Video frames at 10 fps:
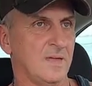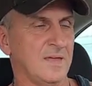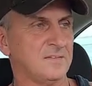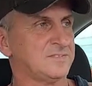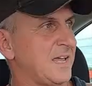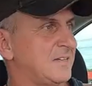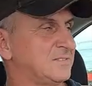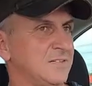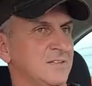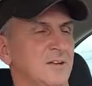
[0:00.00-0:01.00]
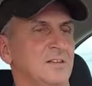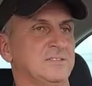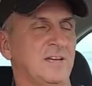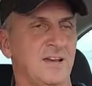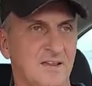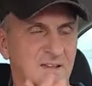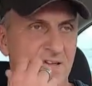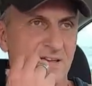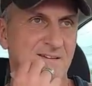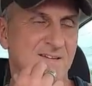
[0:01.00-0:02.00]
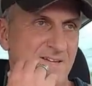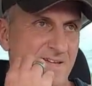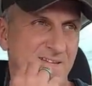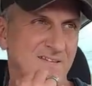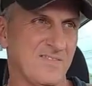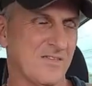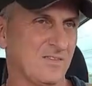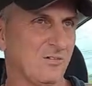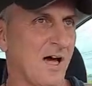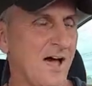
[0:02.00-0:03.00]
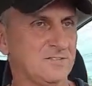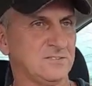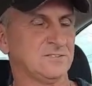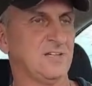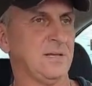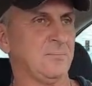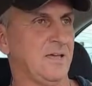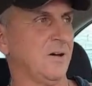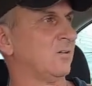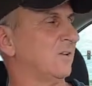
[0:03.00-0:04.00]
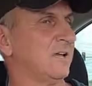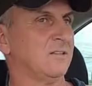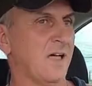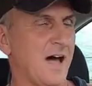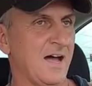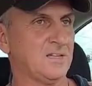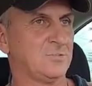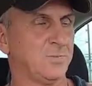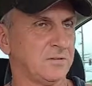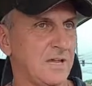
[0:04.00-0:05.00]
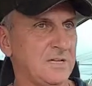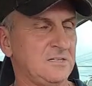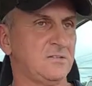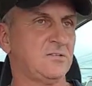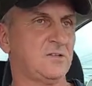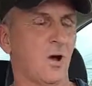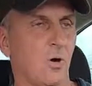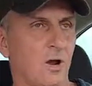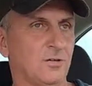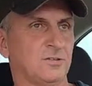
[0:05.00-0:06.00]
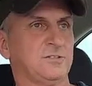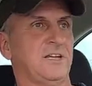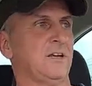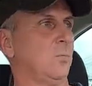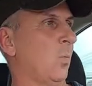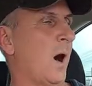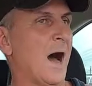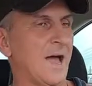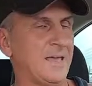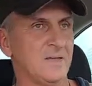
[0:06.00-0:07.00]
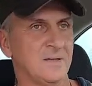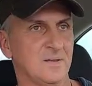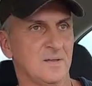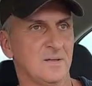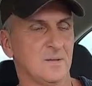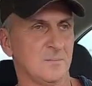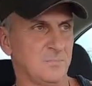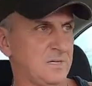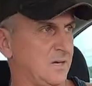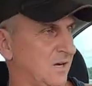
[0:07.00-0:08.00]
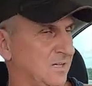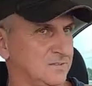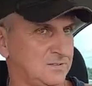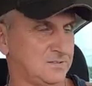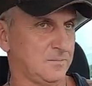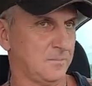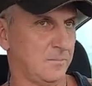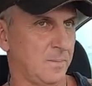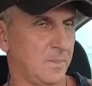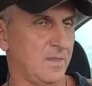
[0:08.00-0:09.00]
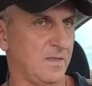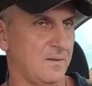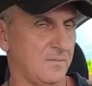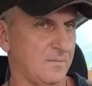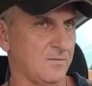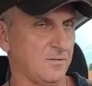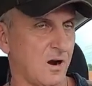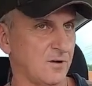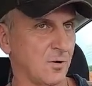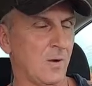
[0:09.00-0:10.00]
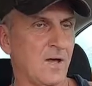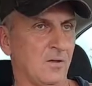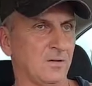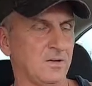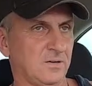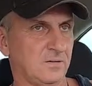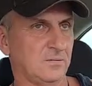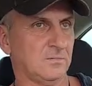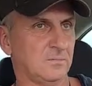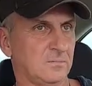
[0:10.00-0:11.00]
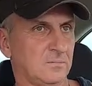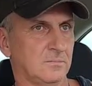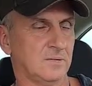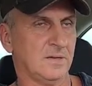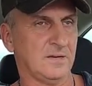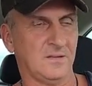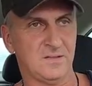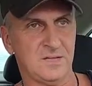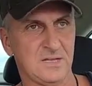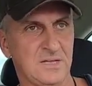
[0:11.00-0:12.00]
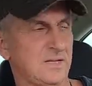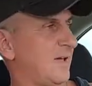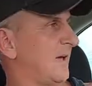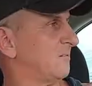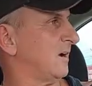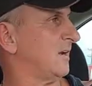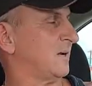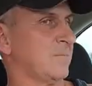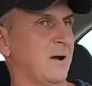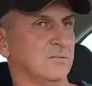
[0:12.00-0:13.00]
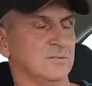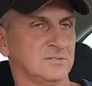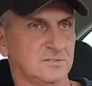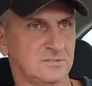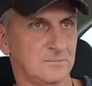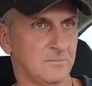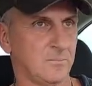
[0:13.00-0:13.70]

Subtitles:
a sentence in there that said that the lodge is named Elk Lake Lodge, but they don't understand why, because there are no elk in the Adirondack Mountains.